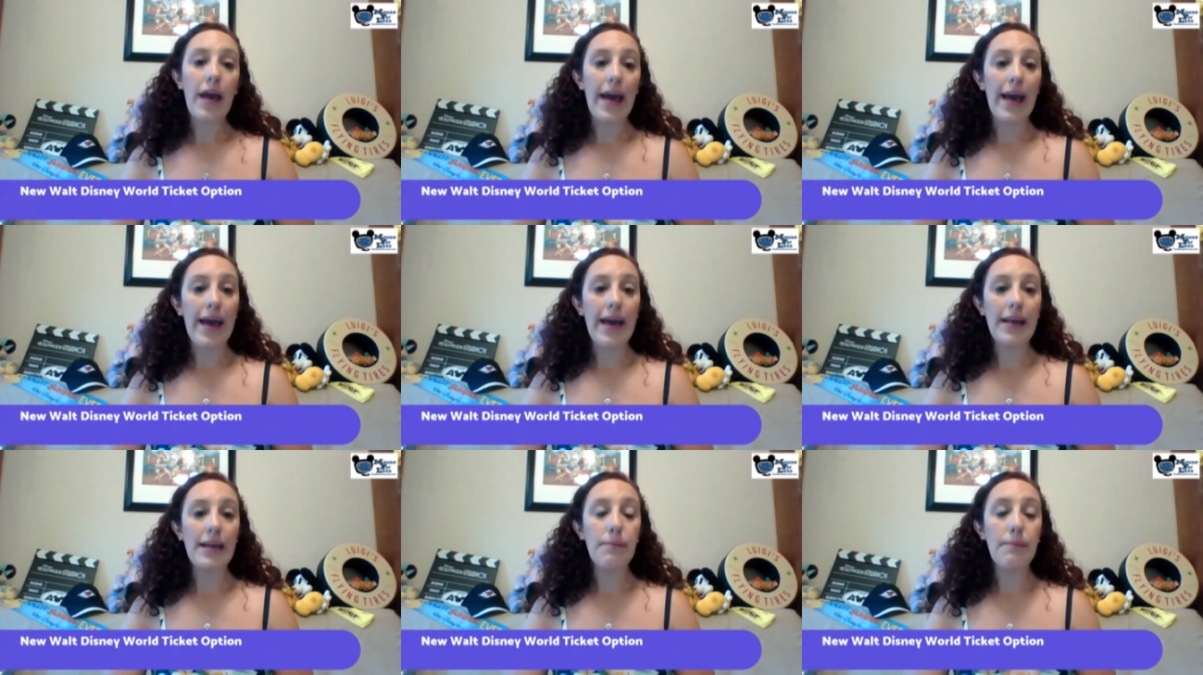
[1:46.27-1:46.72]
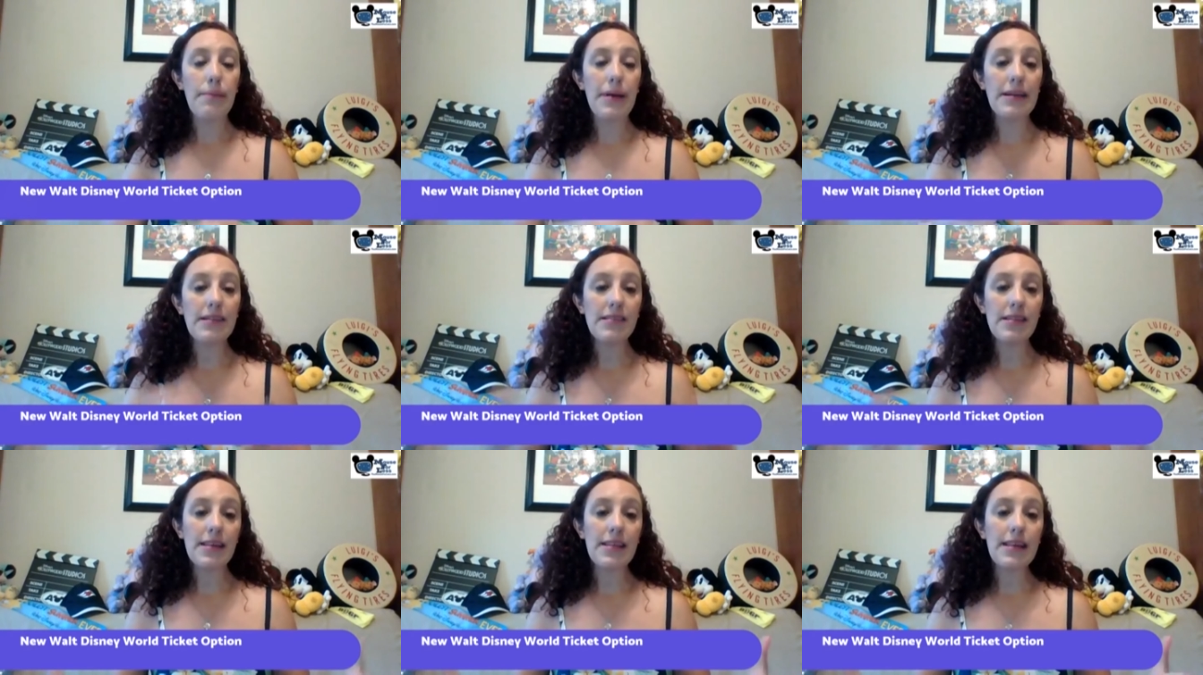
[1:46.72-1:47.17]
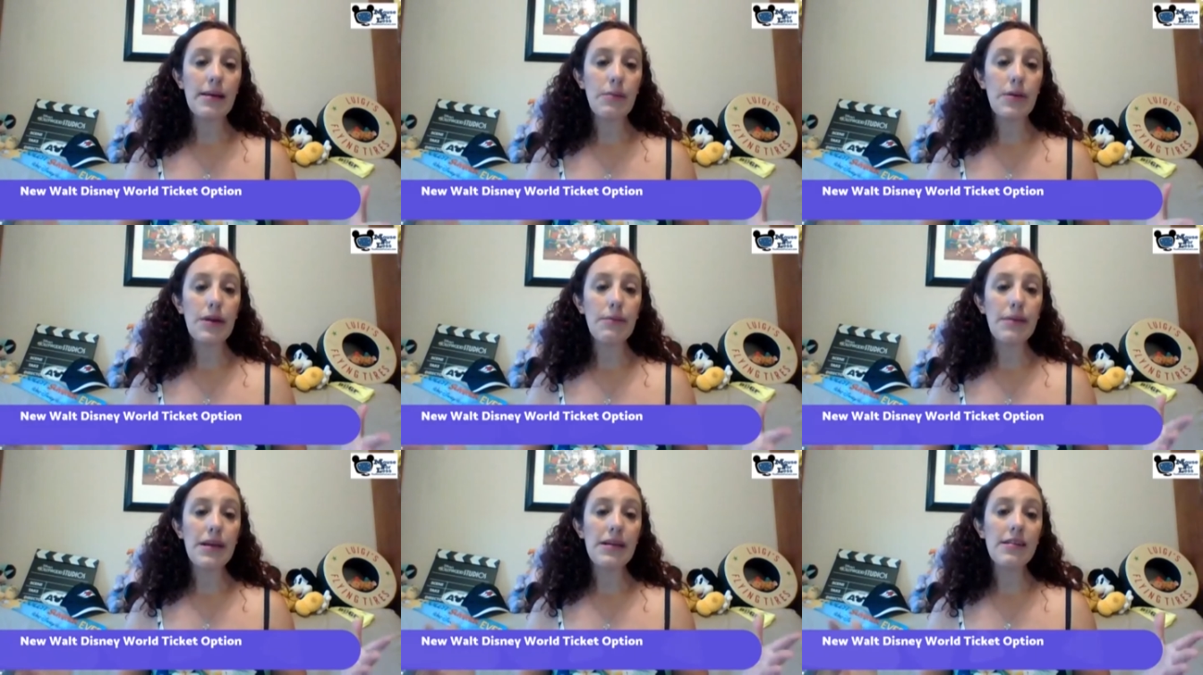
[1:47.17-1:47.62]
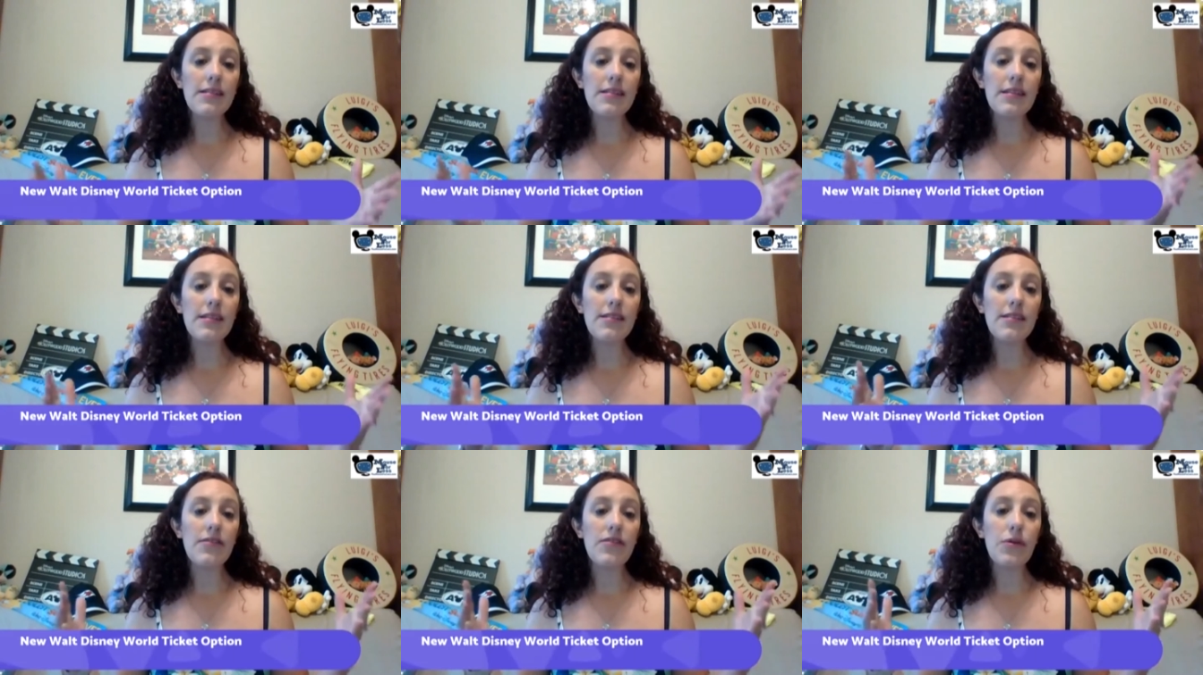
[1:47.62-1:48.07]
And basically what it means
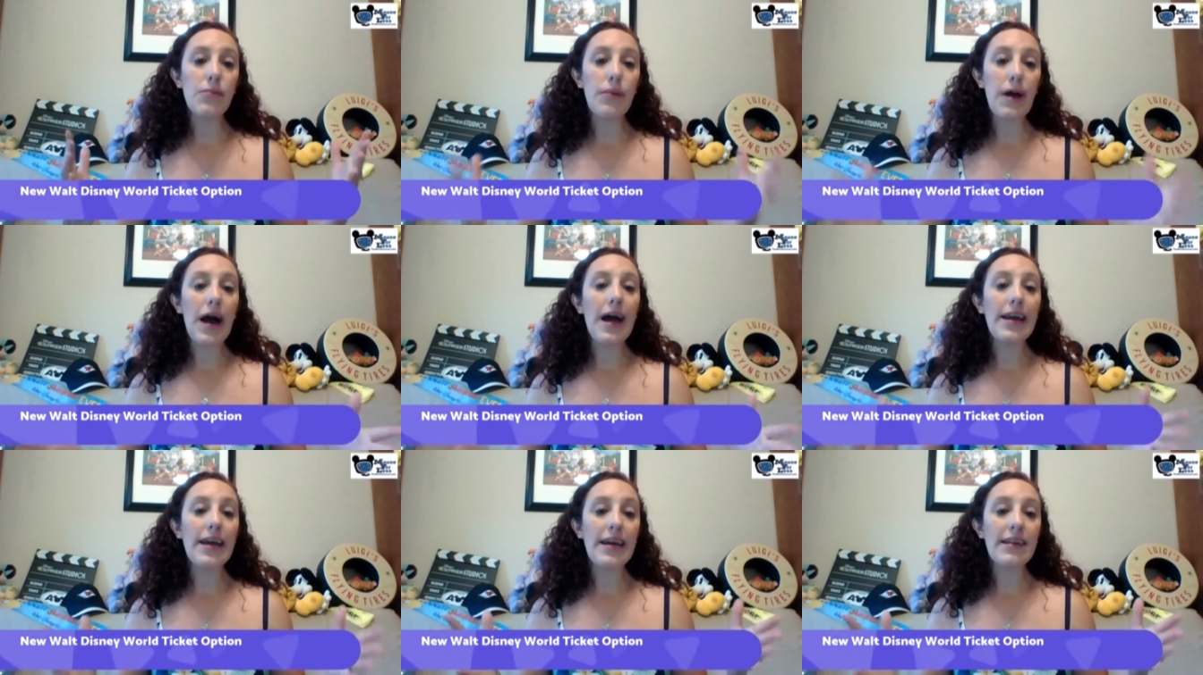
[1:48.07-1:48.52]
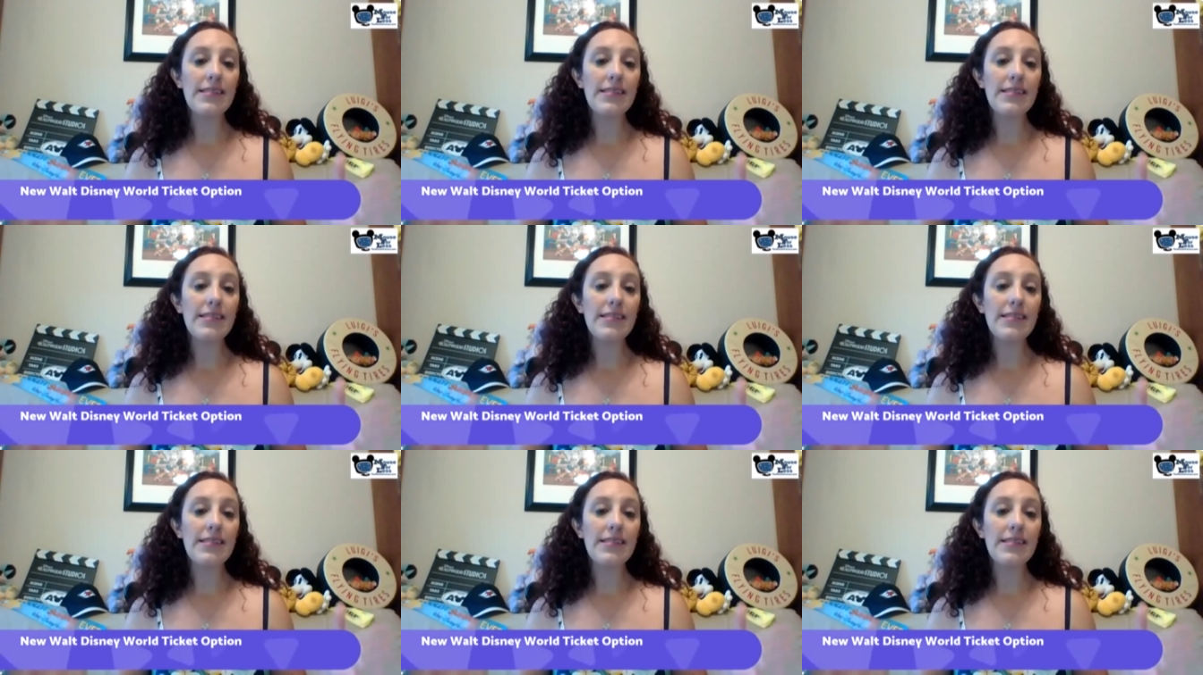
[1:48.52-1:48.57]
is if you buy